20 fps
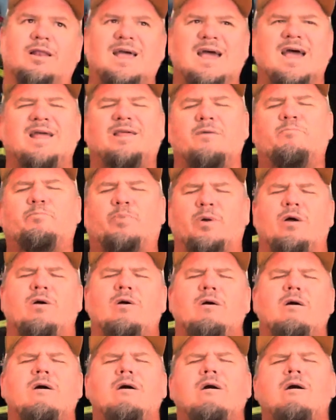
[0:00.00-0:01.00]
Let it
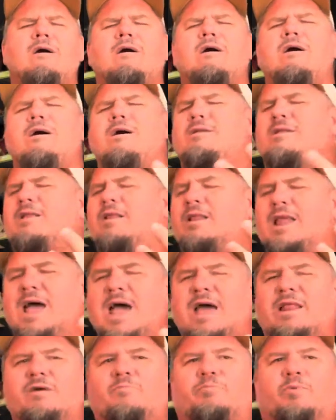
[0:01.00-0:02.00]
burn,
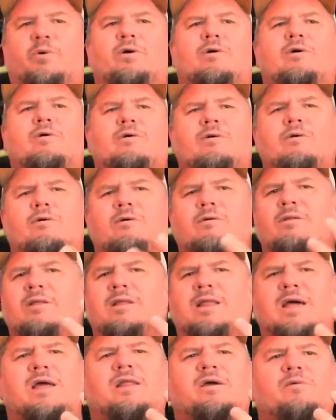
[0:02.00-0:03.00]
let it burn,
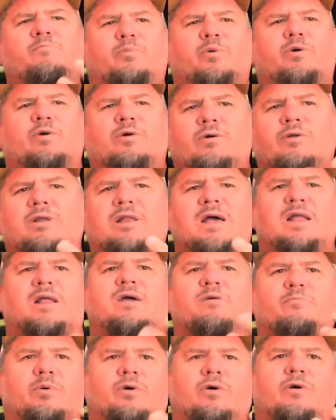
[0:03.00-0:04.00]
let it burn, let
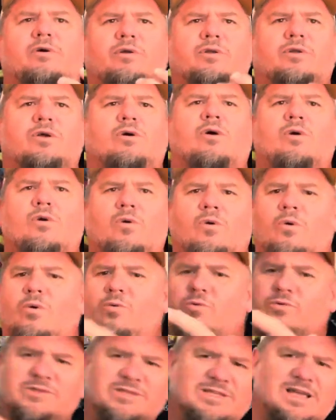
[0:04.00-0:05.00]
it burn
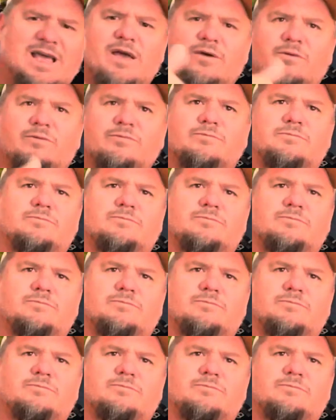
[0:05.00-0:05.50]
on down.